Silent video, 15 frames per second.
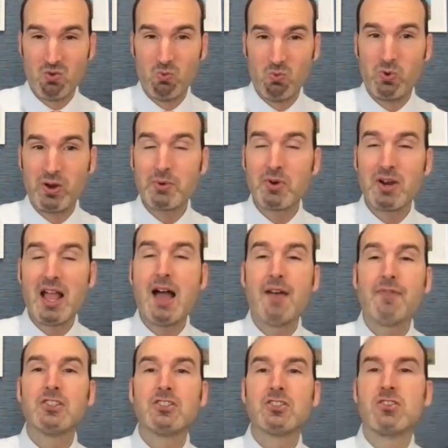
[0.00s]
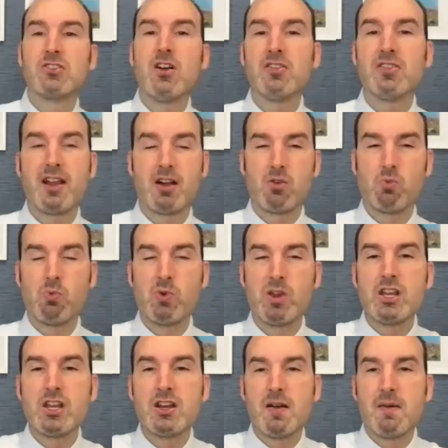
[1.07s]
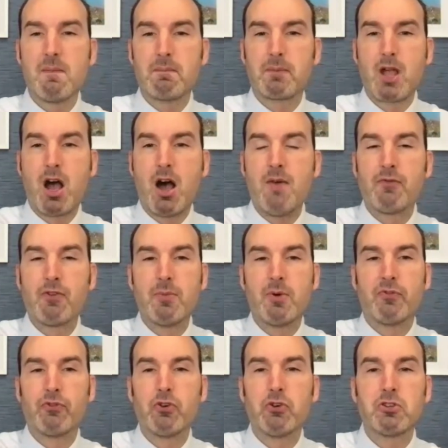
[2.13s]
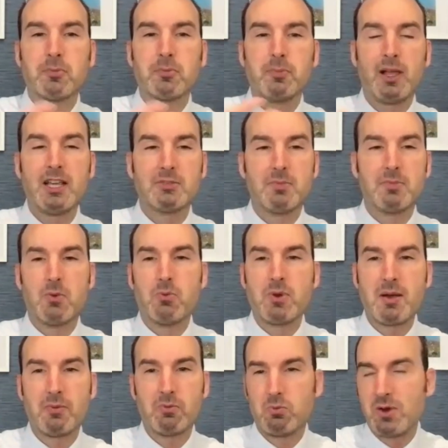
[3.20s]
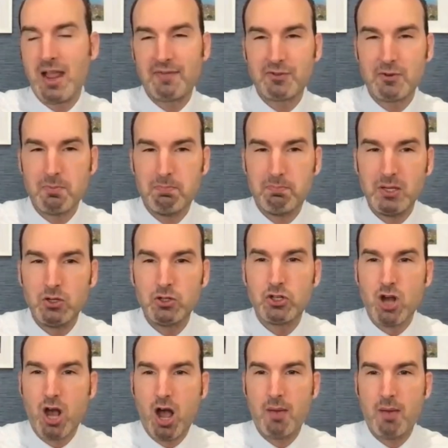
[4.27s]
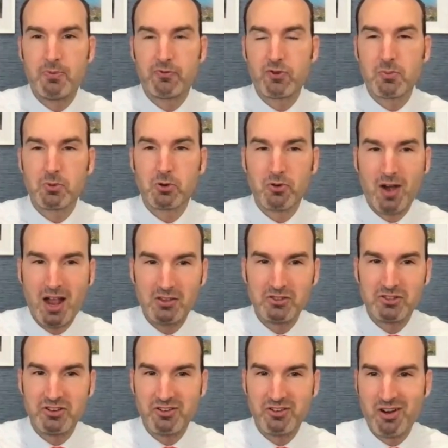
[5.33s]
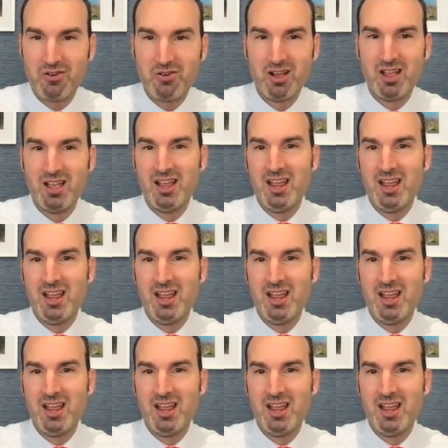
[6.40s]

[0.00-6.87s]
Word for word: we would not have to start there. We could come from a further place, but we we have to build you up from ground zero